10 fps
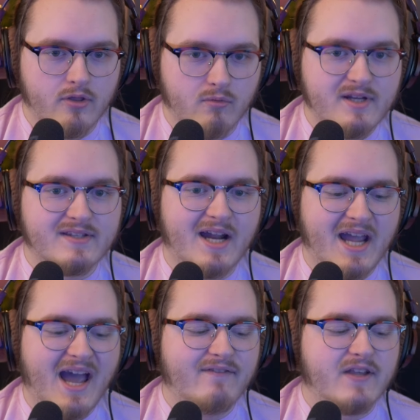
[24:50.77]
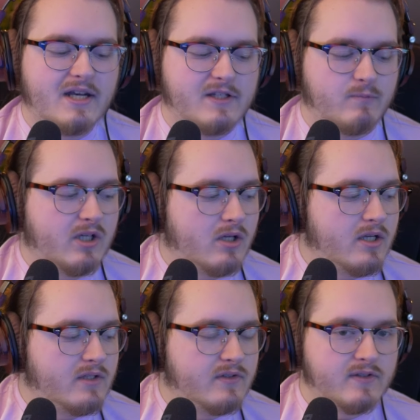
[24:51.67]
The reason I have that is
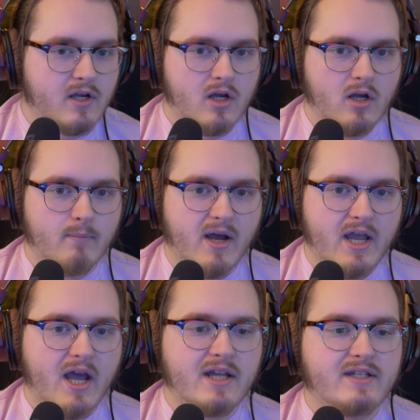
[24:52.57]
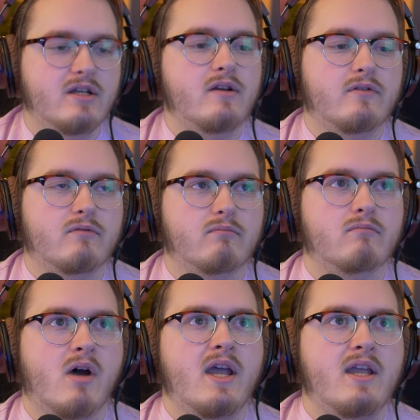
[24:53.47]
because my idea,
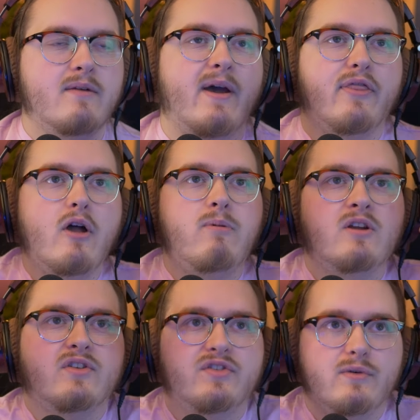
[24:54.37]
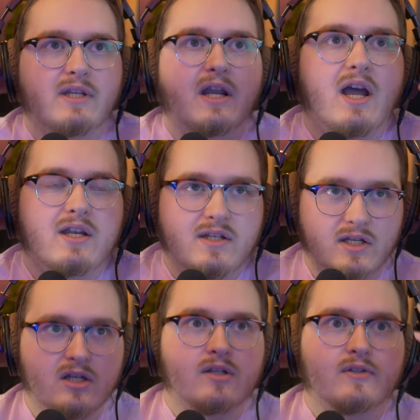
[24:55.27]
my my thought process to get
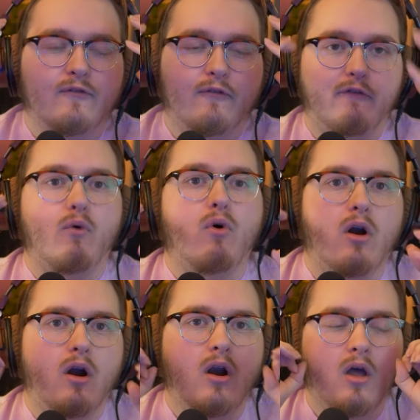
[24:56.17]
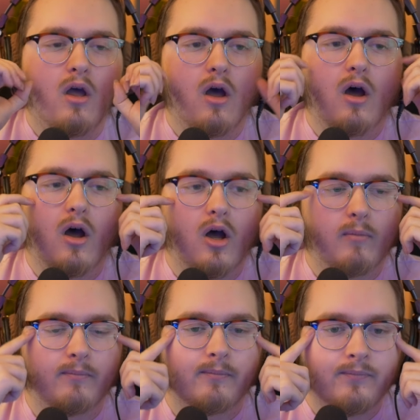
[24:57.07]
ideas for
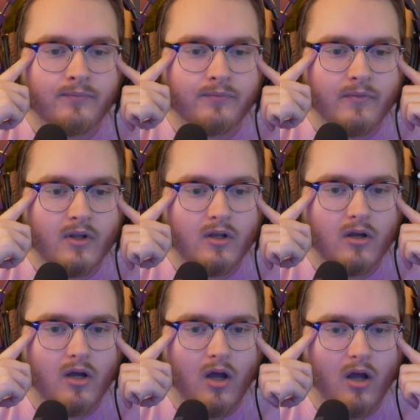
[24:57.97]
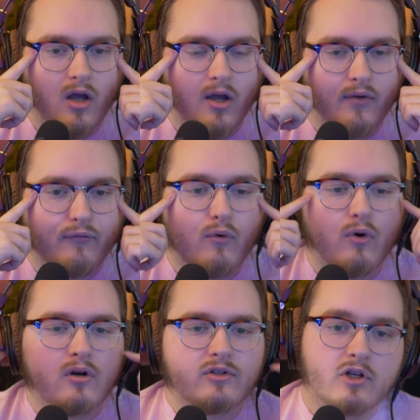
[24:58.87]
um, uh,
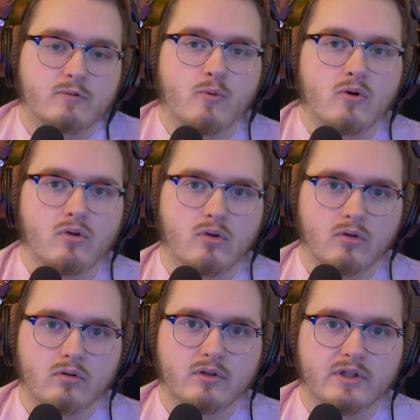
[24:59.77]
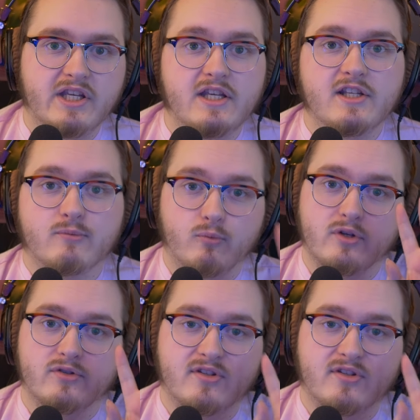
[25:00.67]
for Touch Portal keys was